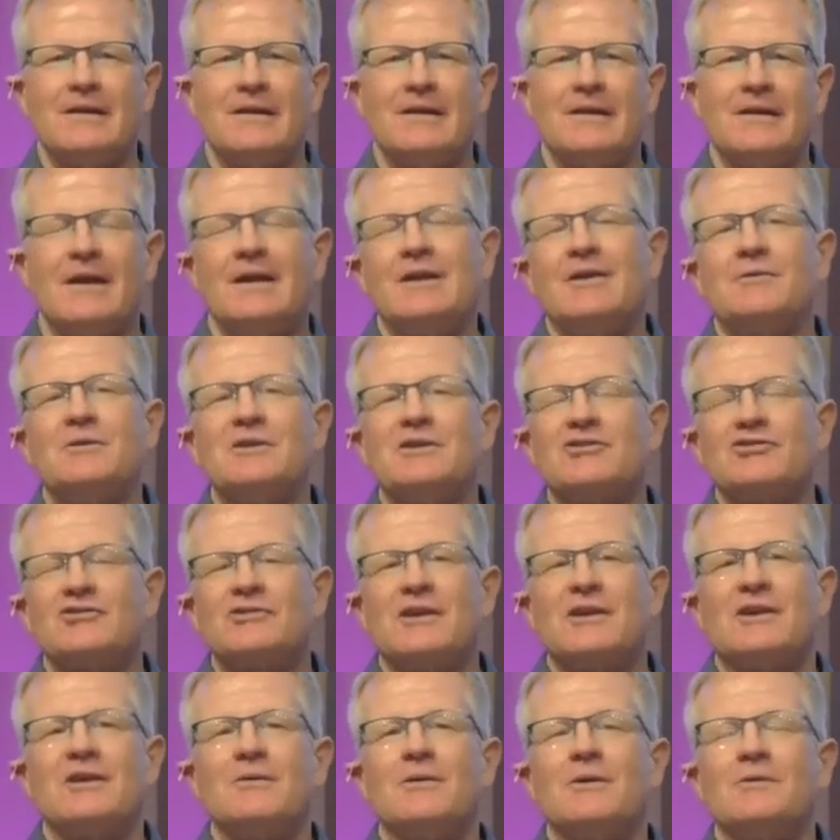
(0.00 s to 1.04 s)
And he would
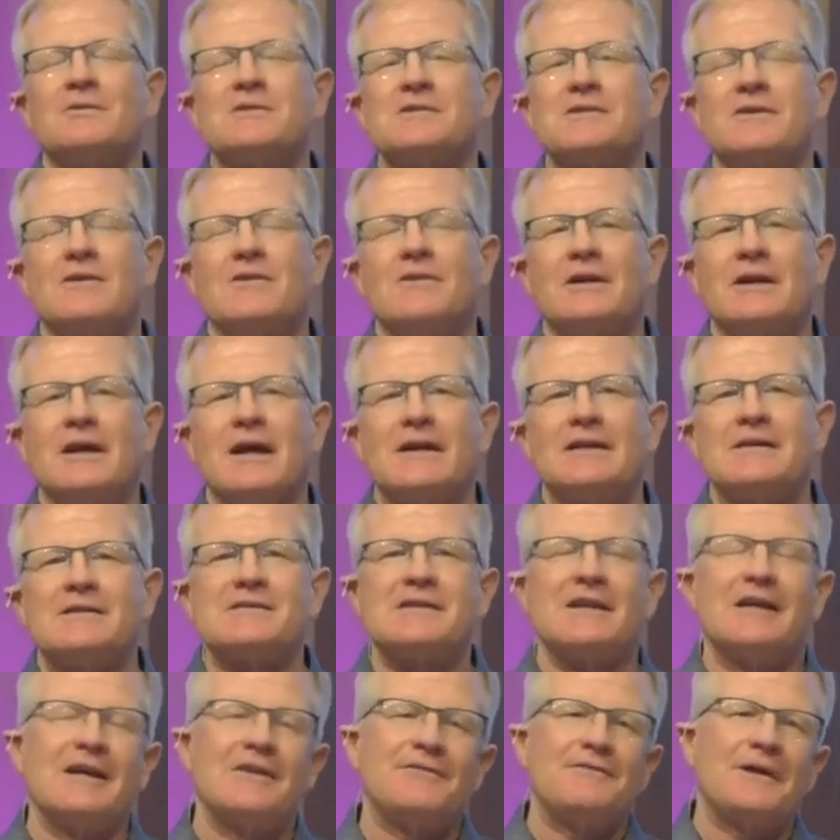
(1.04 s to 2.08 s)
share what was going on in his
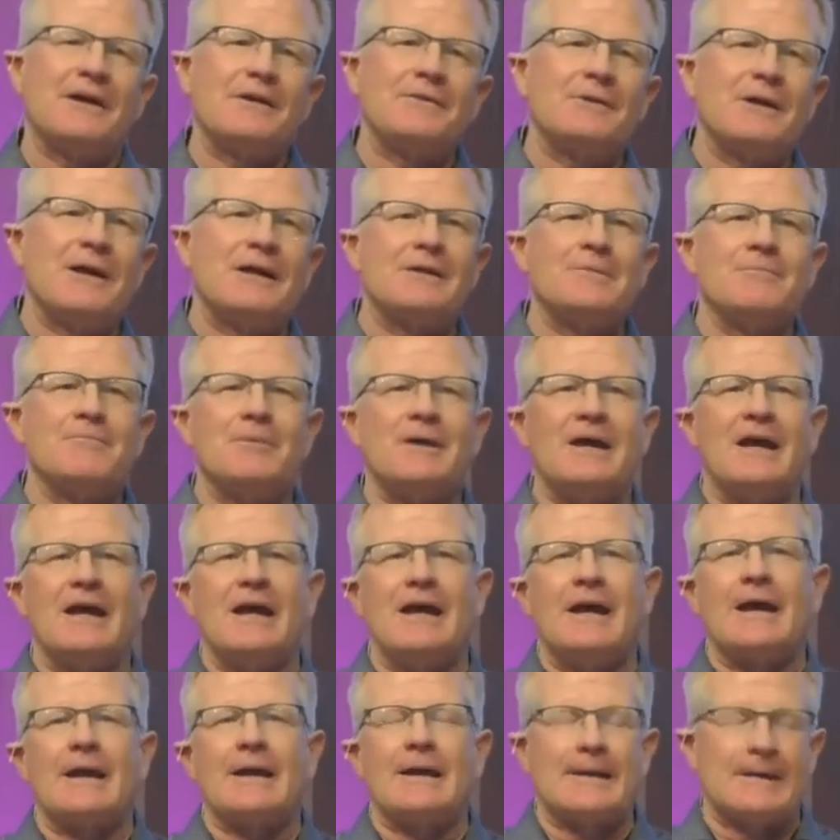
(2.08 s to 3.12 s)
life. I'd write him
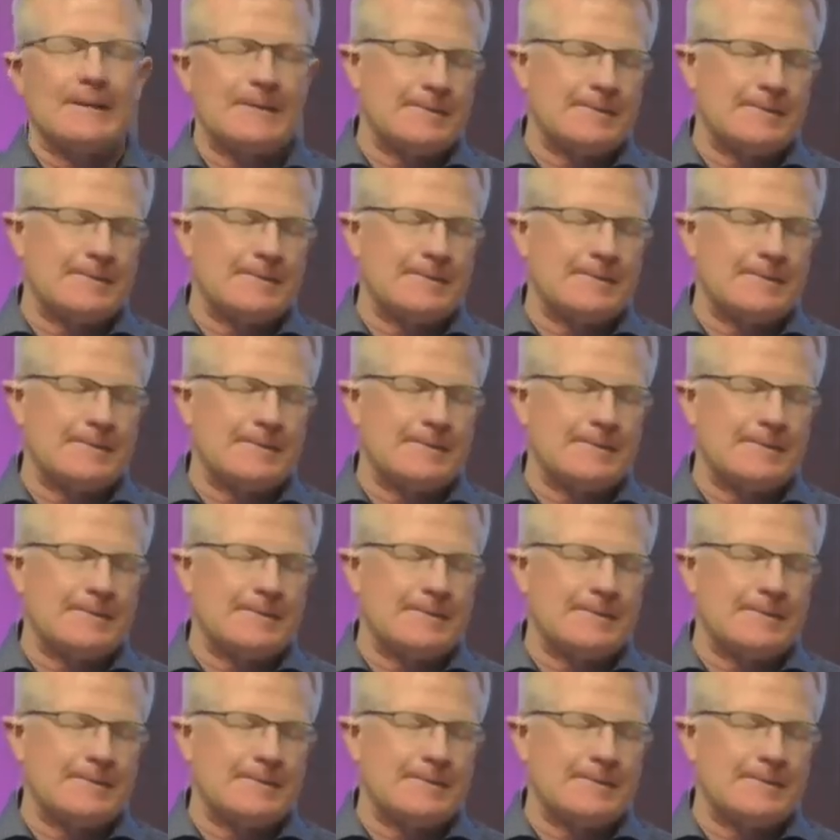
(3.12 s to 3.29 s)
back.